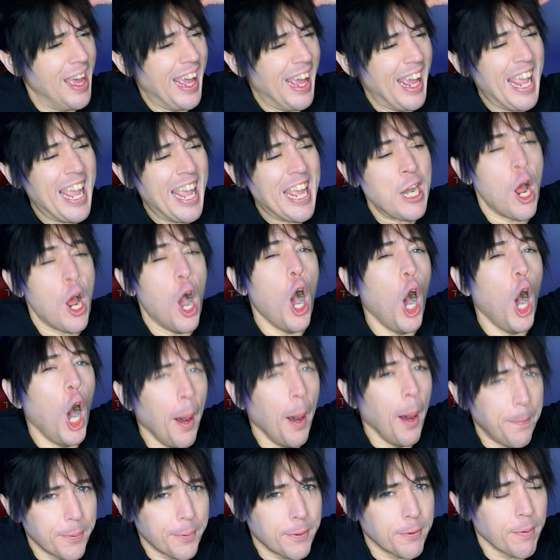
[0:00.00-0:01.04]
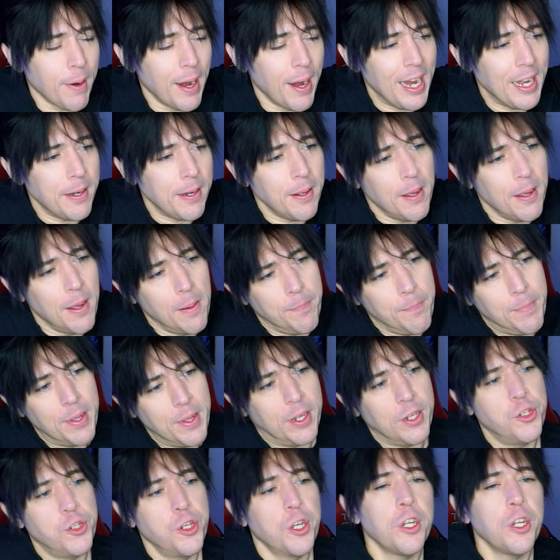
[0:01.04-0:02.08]
an upgrade,
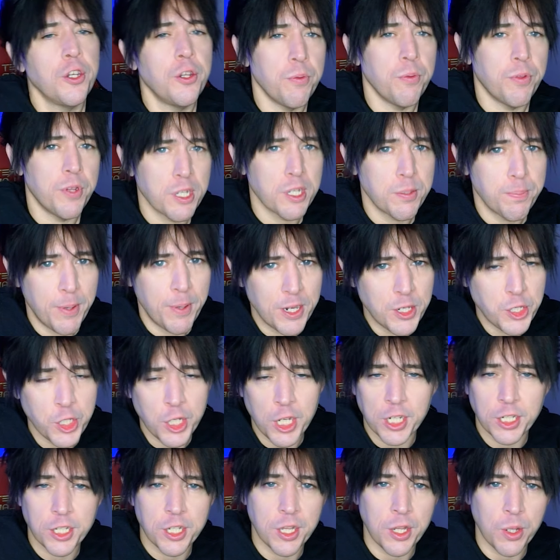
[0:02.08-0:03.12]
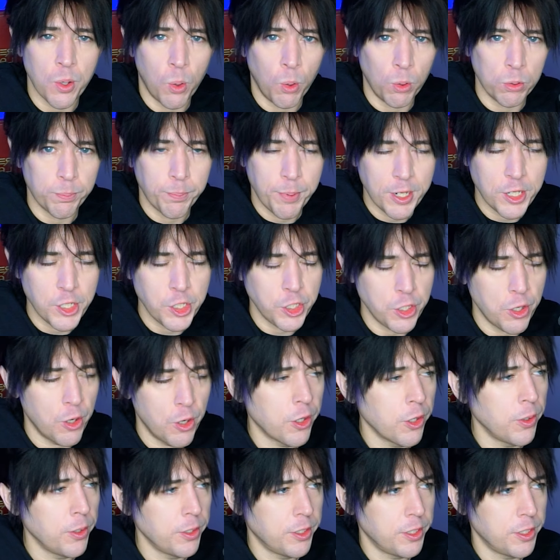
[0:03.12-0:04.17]
because you can do this Pidgey into the old
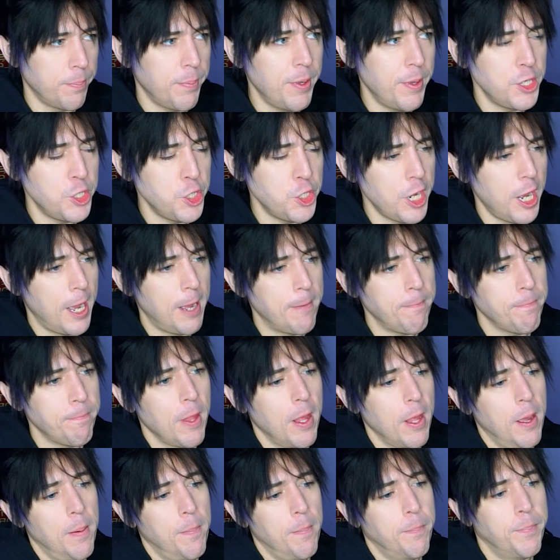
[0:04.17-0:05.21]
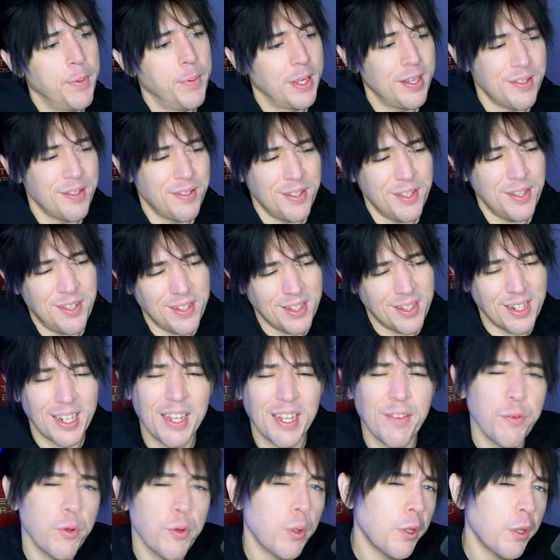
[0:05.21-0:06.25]
Pidgeotto into Pidgeot, because this is going to
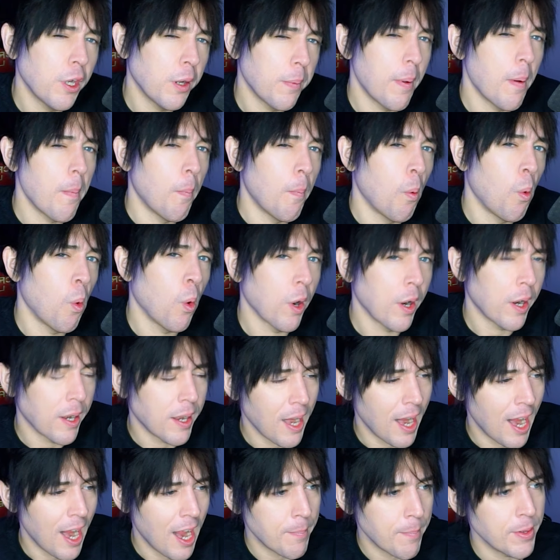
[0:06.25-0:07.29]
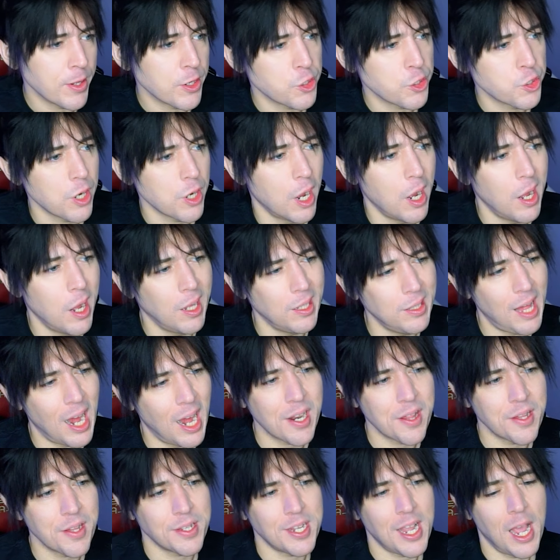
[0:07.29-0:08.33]
give you a little bit more damage. A lot of
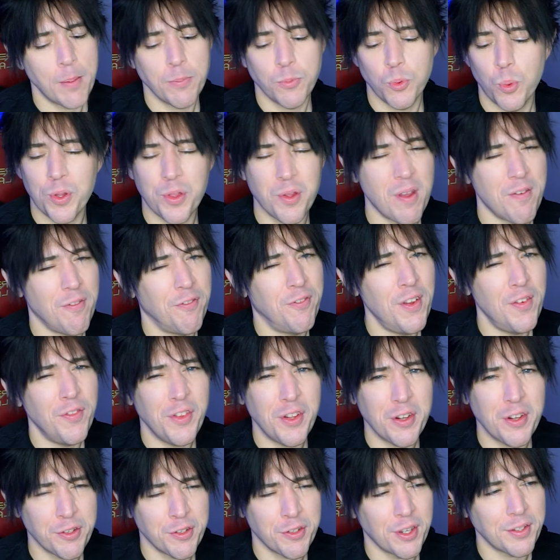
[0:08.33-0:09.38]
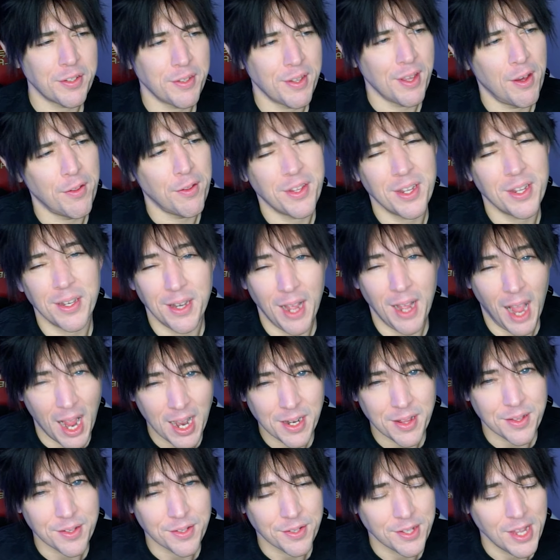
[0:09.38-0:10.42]
the times, whether you have 50 or 60 health, you die to
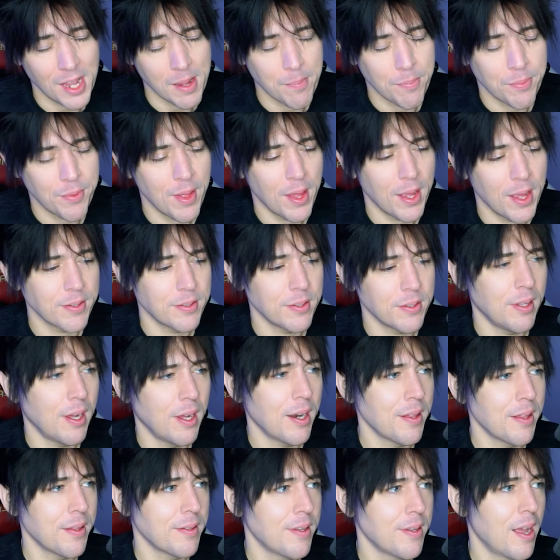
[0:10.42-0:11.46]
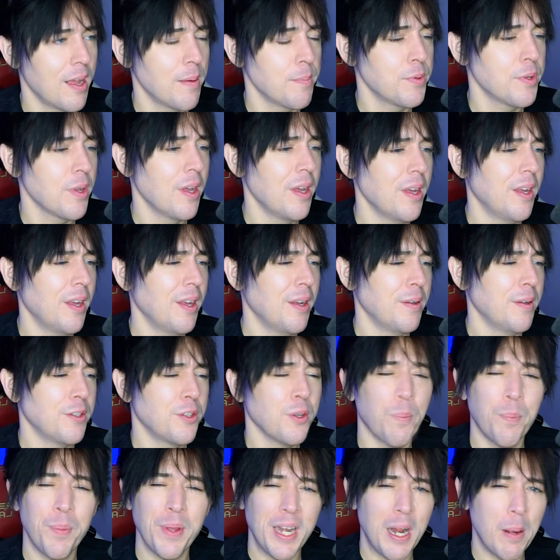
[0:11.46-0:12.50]
the same things a lot of the times. So
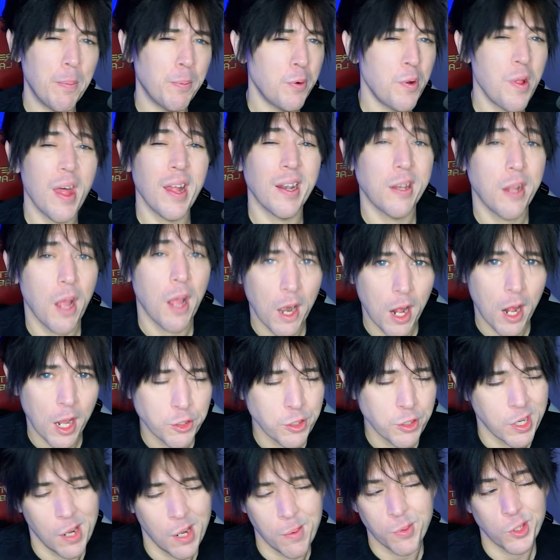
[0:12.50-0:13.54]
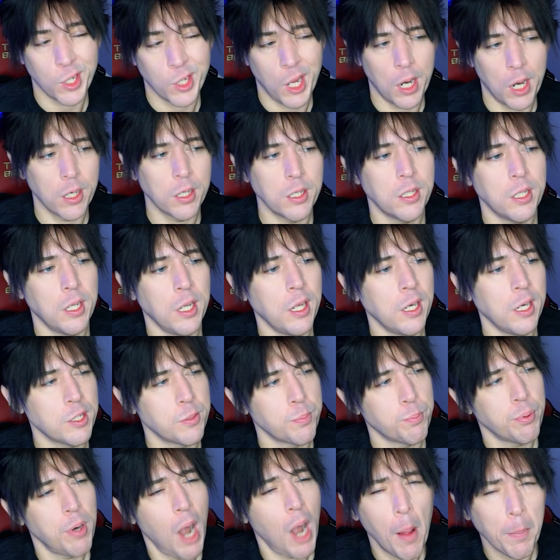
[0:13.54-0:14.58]
being able to do that 10 extra damage guaranteed is
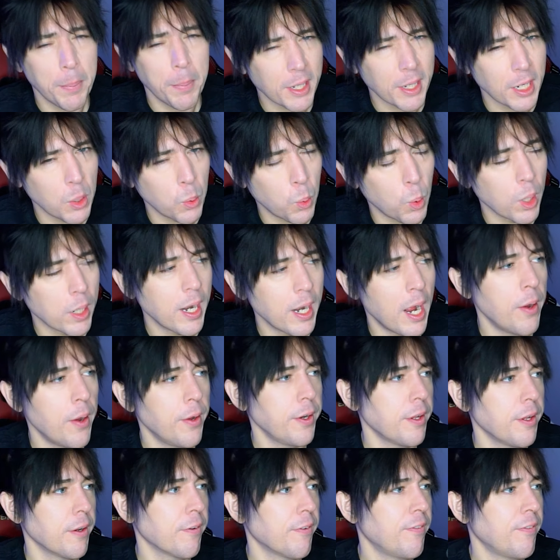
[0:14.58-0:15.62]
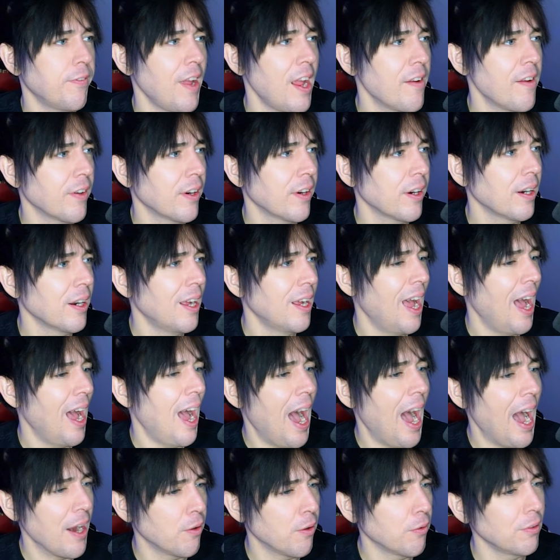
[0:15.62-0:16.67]
probably going to work out into your favor.
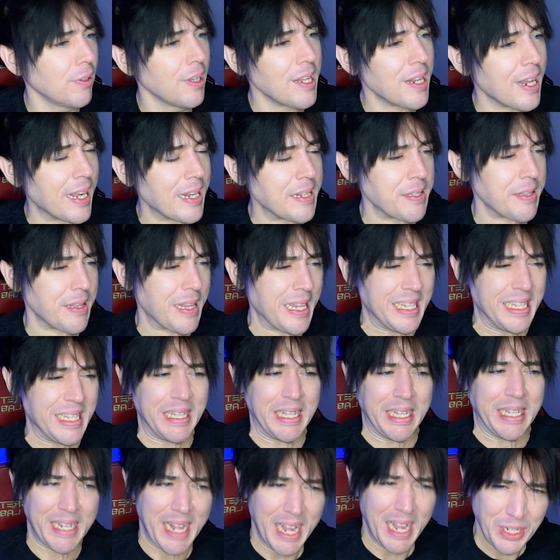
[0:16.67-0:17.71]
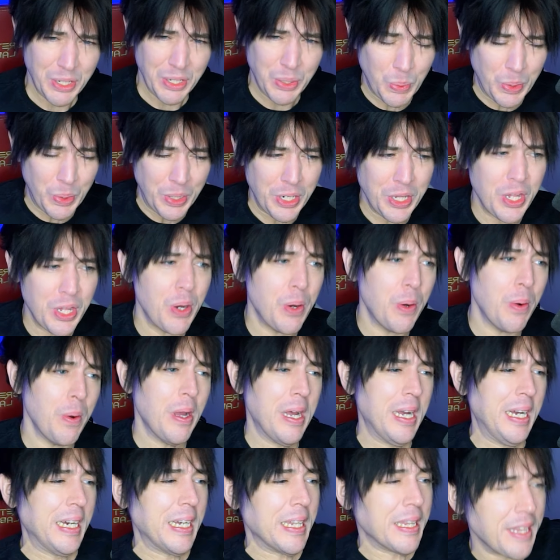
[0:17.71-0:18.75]
I don't really like this next one, though.
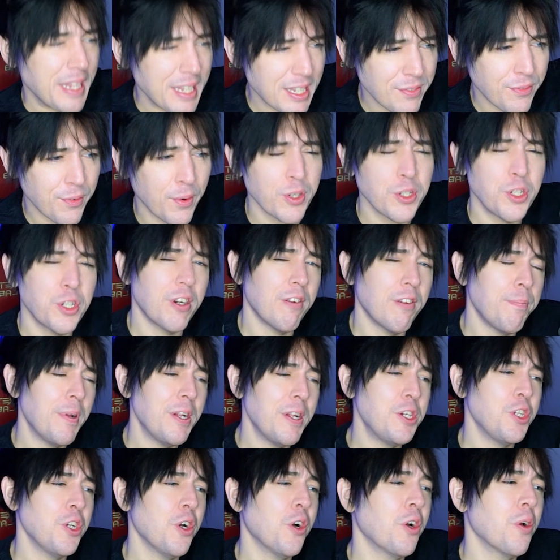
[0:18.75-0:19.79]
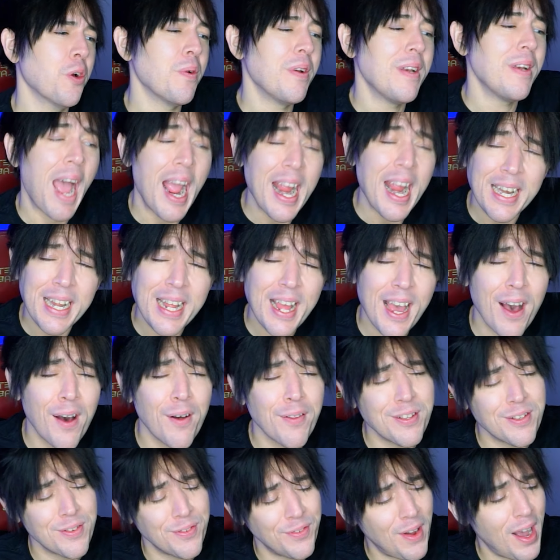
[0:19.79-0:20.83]
This version of Pidgeotto, 90
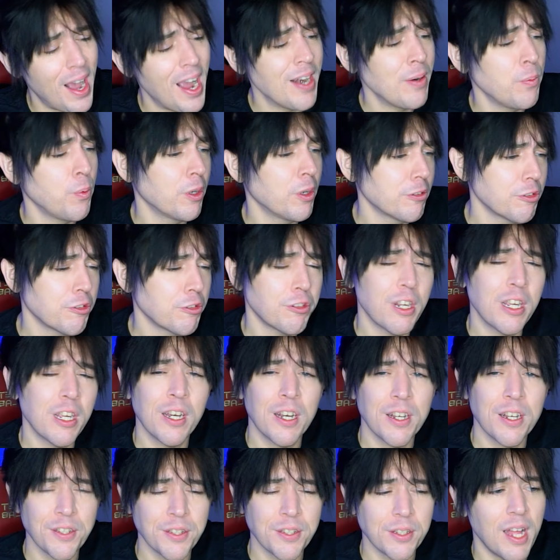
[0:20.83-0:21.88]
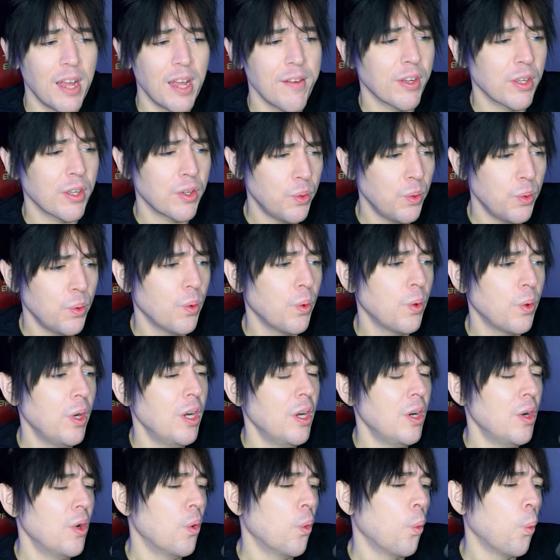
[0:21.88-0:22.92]
health, fine. 1 retreat cost, still have it, cool.
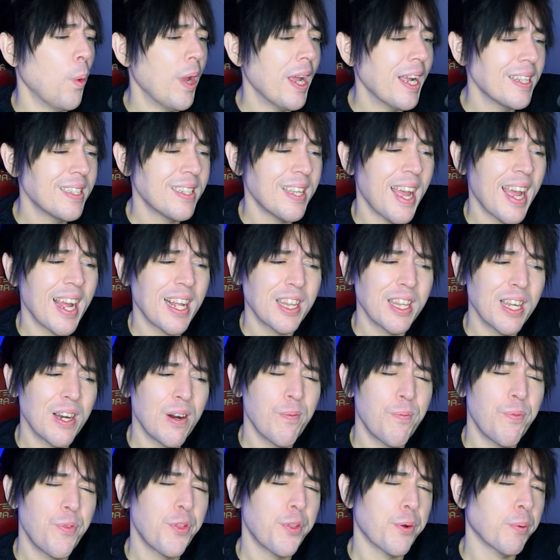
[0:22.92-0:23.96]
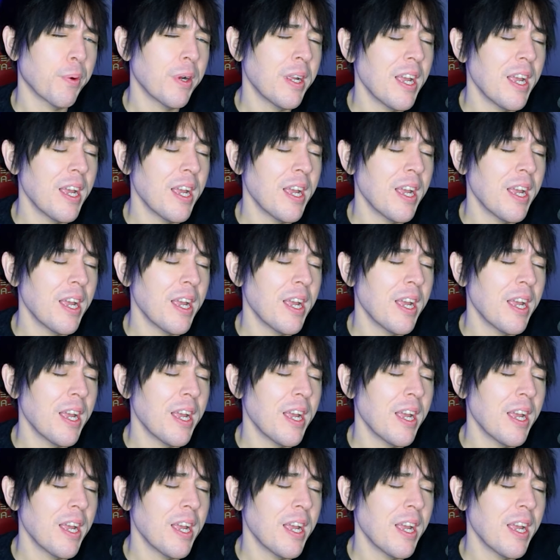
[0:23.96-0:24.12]
Wing attack, though, 3